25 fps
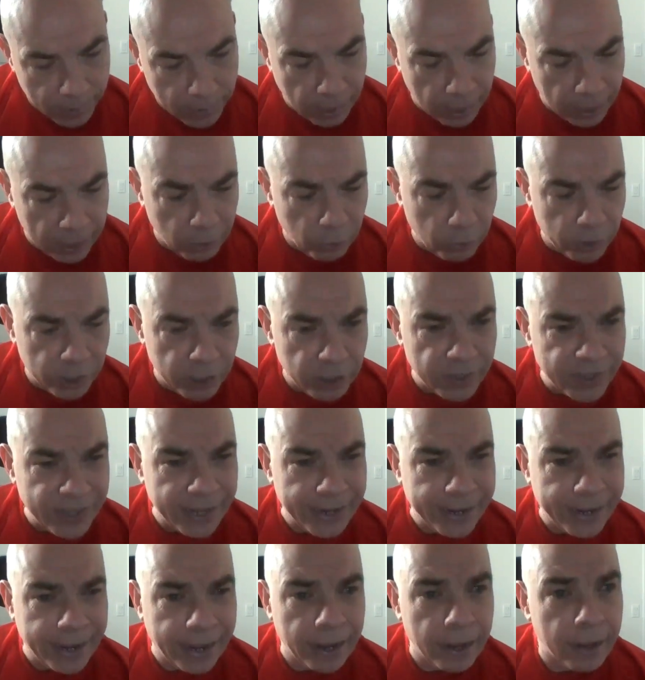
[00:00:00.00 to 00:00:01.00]
I know what you're
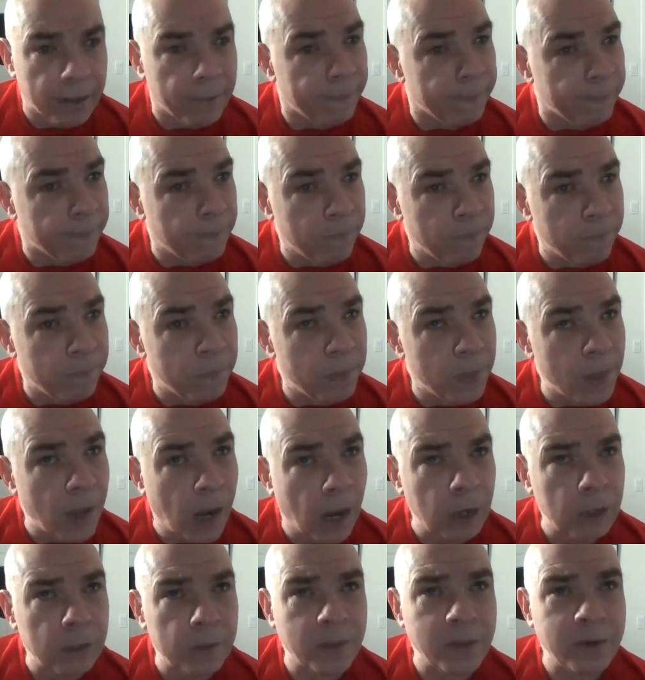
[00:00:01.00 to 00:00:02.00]
thinking.
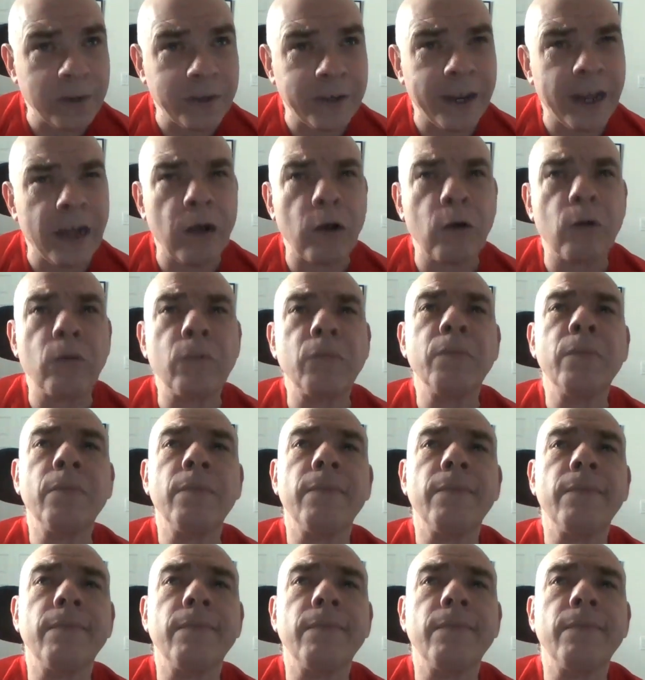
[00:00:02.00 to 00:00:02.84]
Hotter Than Hell.